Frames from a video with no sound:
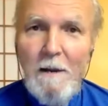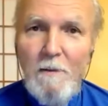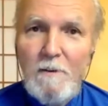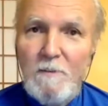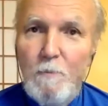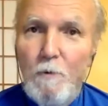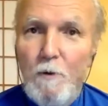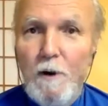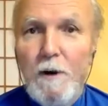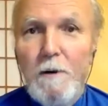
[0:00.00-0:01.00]
There's
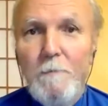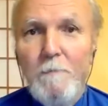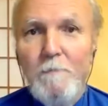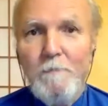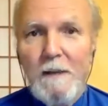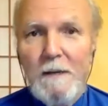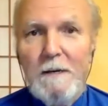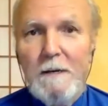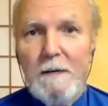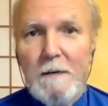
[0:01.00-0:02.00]
more
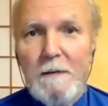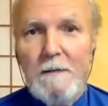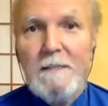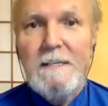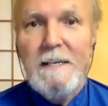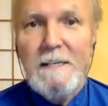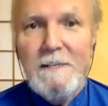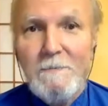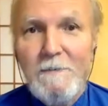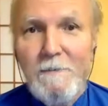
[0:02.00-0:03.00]
sense
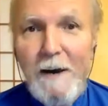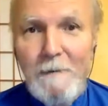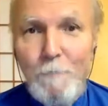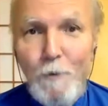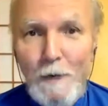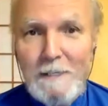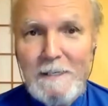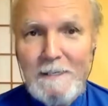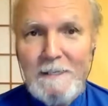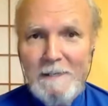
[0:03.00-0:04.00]
of divine
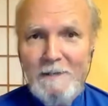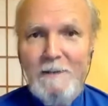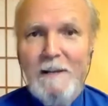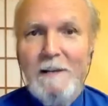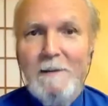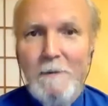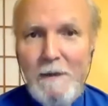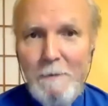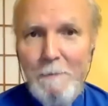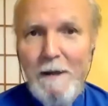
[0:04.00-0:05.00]
presence in
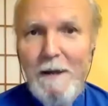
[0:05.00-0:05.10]
them.